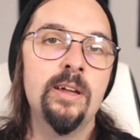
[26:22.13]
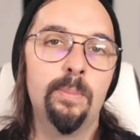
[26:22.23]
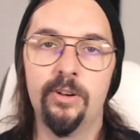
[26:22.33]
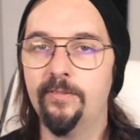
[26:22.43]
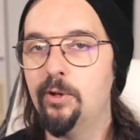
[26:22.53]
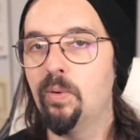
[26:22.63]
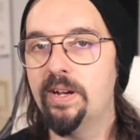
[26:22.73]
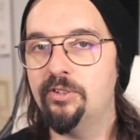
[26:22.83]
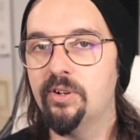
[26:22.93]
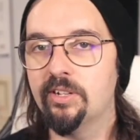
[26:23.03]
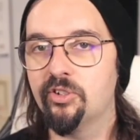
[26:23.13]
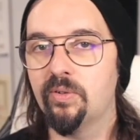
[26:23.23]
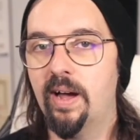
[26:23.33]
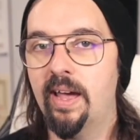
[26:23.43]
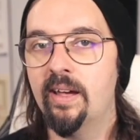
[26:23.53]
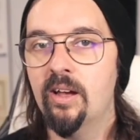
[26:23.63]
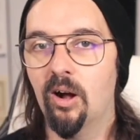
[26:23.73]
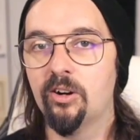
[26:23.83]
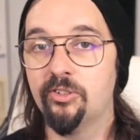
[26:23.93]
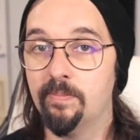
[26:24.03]
but a few ways you can try
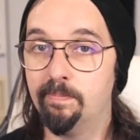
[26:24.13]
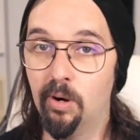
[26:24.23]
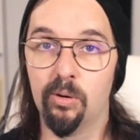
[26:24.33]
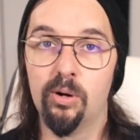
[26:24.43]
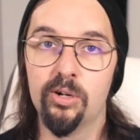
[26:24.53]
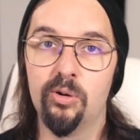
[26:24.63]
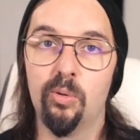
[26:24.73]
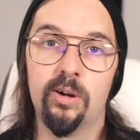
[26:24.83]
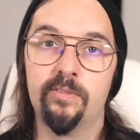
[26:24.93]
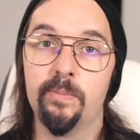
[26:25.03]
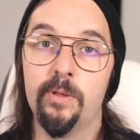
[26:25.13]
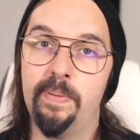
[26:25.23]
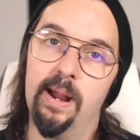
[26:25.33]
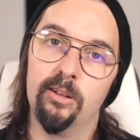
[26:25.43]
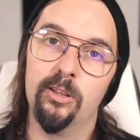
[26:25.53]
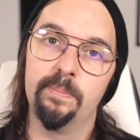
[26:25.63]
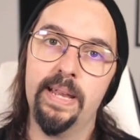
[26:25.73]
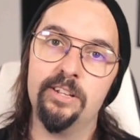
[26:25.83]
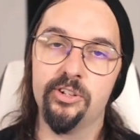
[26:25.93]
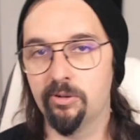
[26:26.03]
are to borrow a chord from the parallel
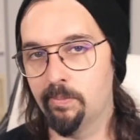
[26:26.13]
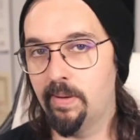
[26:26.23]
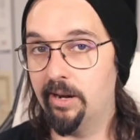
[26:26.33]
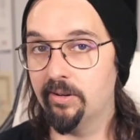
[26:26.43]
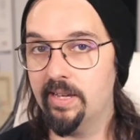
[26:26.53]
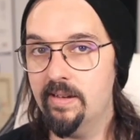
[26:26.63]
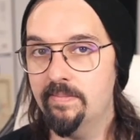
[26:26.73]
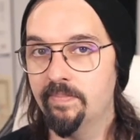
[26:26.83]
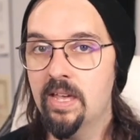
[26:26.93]
major or minor key,